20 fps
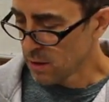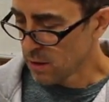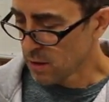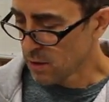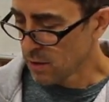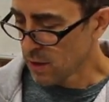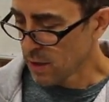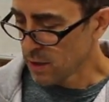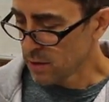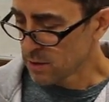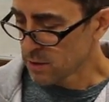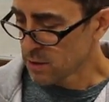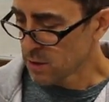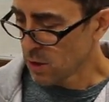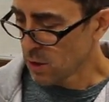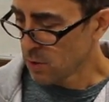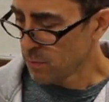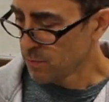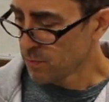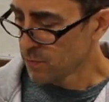All right,
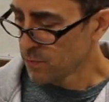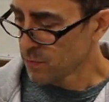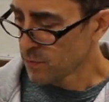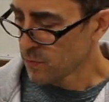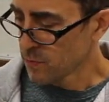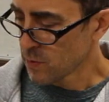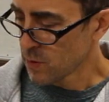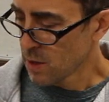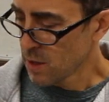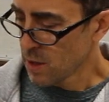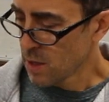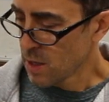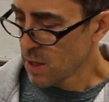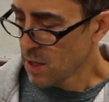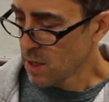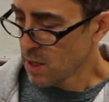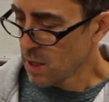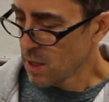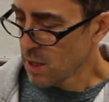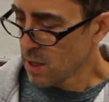so
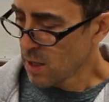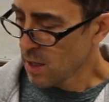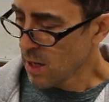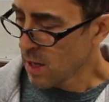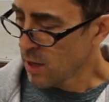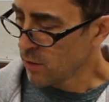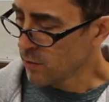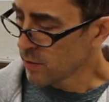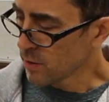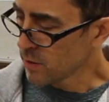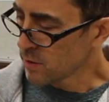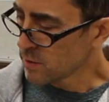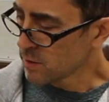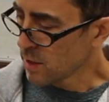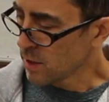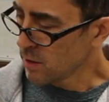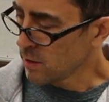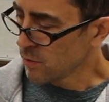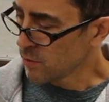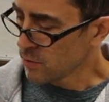I don't
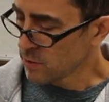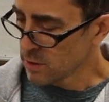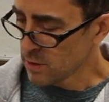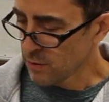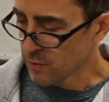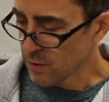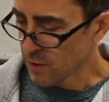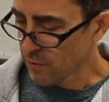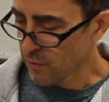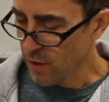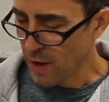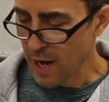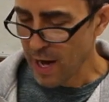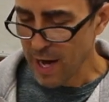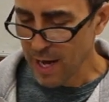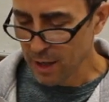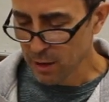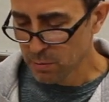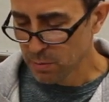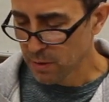know if there's enough there for a
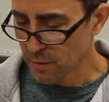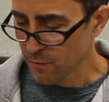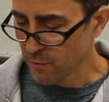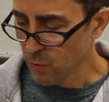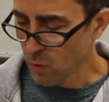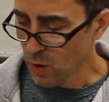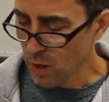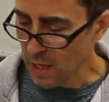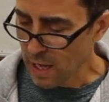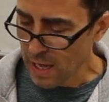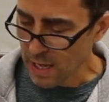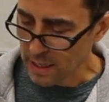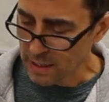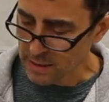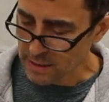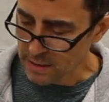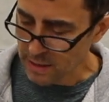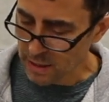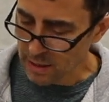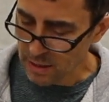handle, but 4 legs
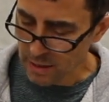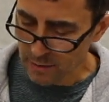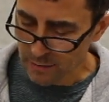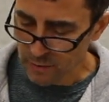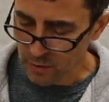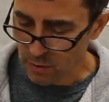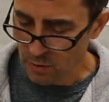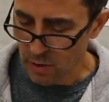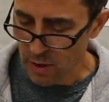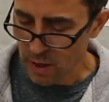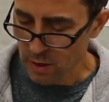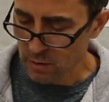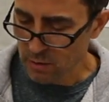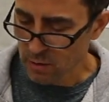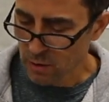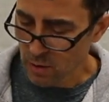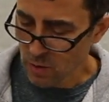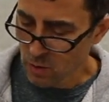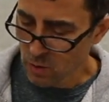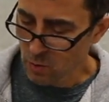to get it off the ground
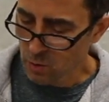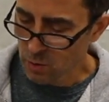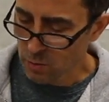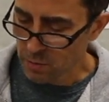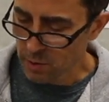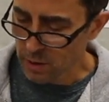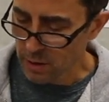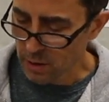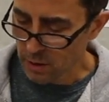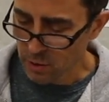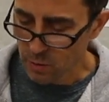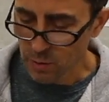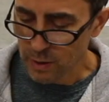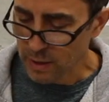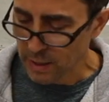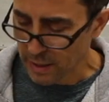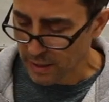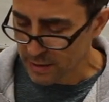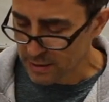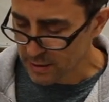would be 3
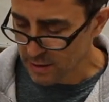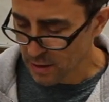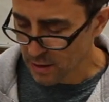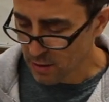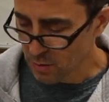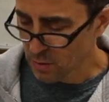legs,